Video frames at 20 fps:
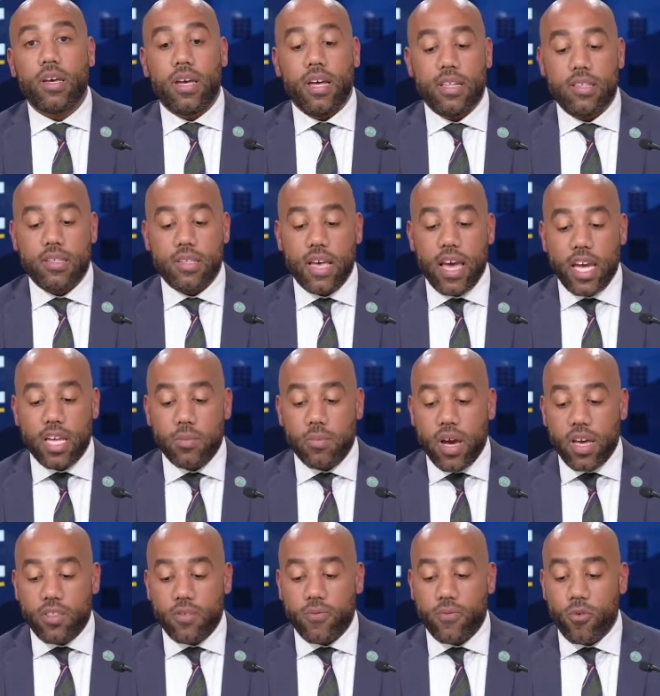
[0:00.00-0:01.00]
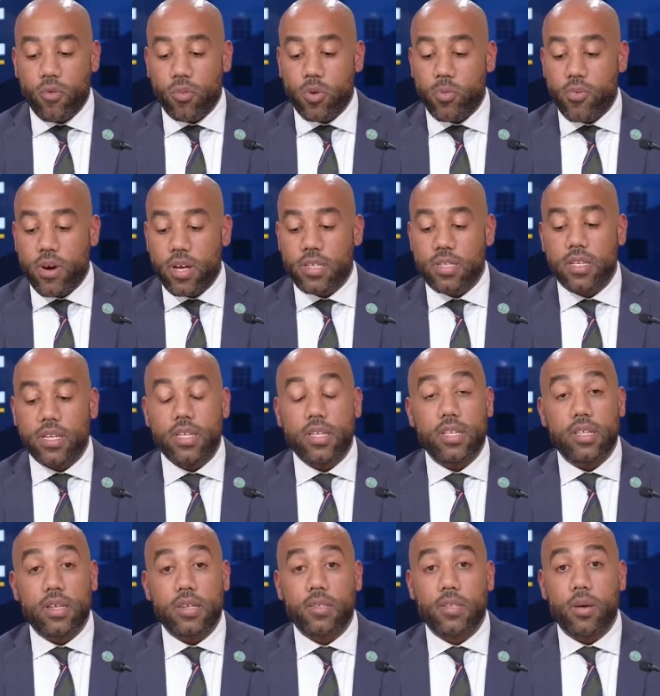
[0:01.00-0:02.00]
and signed by the former president
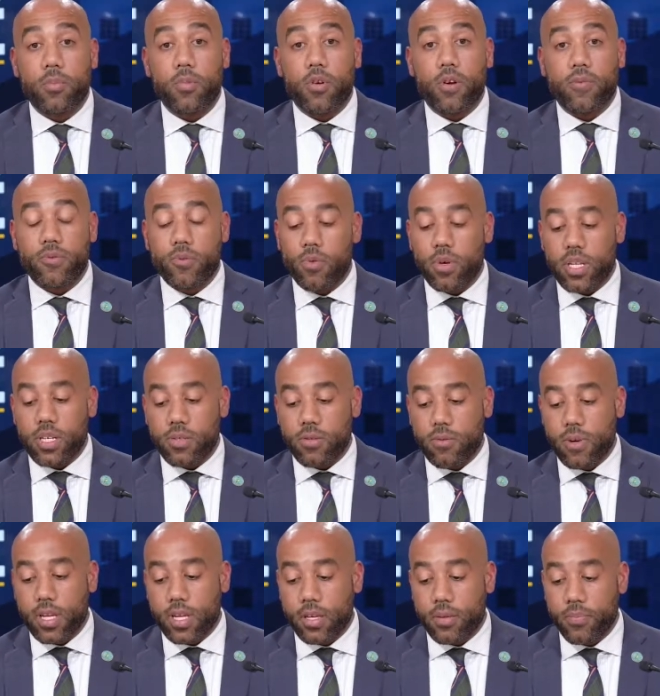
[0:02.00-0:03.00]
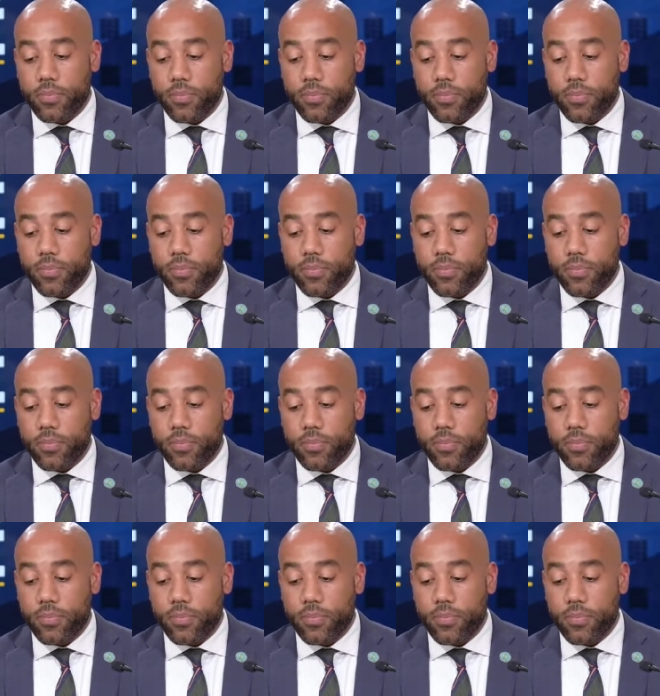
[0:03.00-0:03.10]
in December of 2020.